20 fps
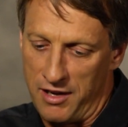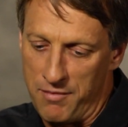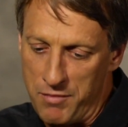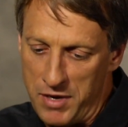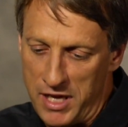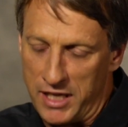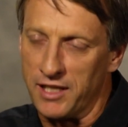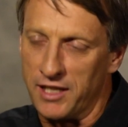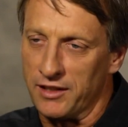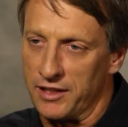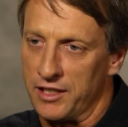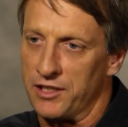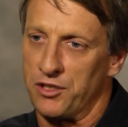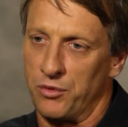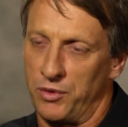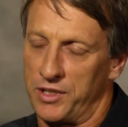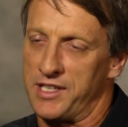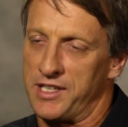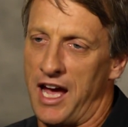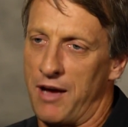immediately
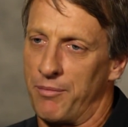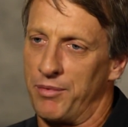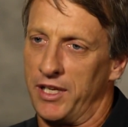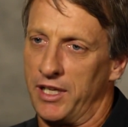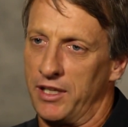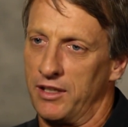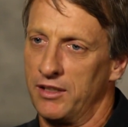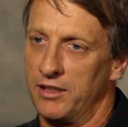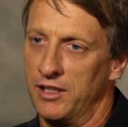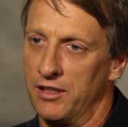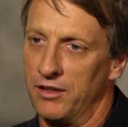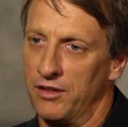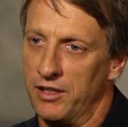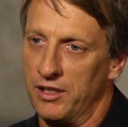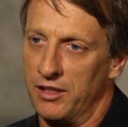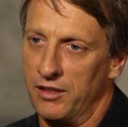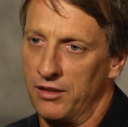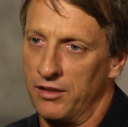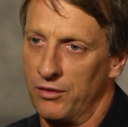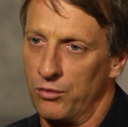to what's happening in,
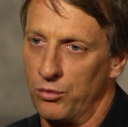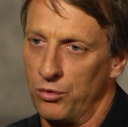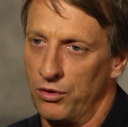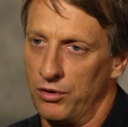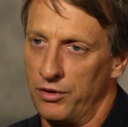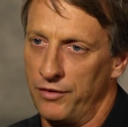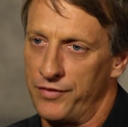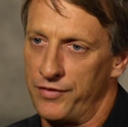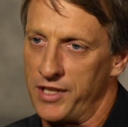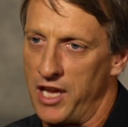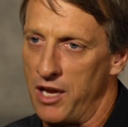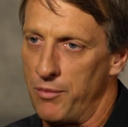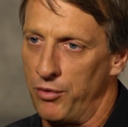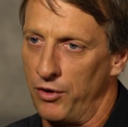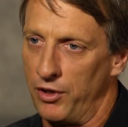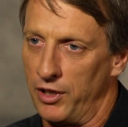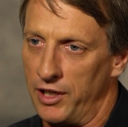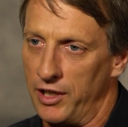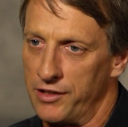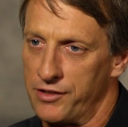in the world of skateboarding.